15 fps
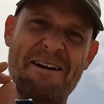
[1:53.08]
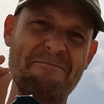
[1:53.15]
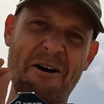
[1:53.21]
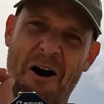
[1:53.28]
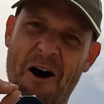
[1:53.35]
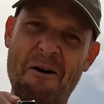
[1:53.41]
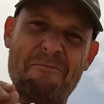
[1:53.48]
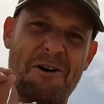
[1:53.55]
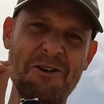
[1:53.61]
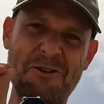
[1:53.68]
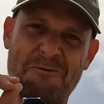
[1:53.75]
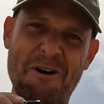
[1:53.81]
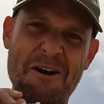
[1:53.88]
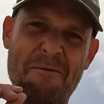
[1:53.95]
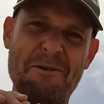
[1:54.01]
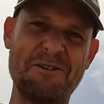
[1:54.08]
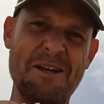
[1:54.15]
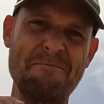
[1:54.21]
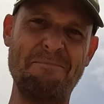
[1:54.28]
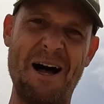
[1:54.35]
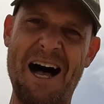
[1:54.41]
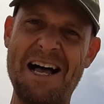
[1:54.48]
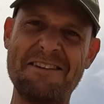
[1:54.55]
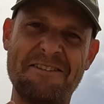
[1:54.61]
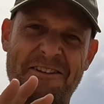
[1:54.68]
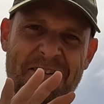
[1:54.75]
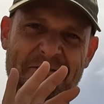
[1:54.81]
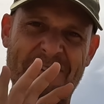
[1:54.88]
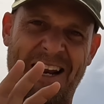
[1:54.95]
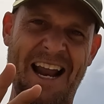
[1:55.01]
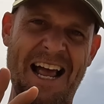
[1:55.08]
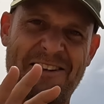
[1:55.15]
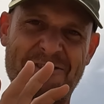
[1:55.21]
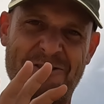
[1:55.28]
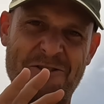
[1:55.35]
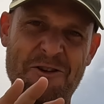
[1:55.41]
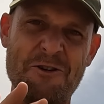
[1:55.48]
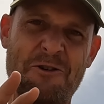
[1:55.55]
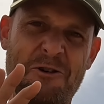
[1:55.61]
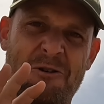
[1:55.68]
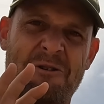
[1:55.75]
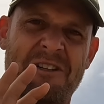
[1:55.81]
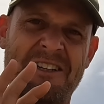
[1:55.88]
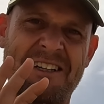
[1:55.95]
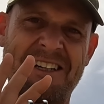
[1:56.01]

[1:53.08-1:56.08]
almost 100% positive it has new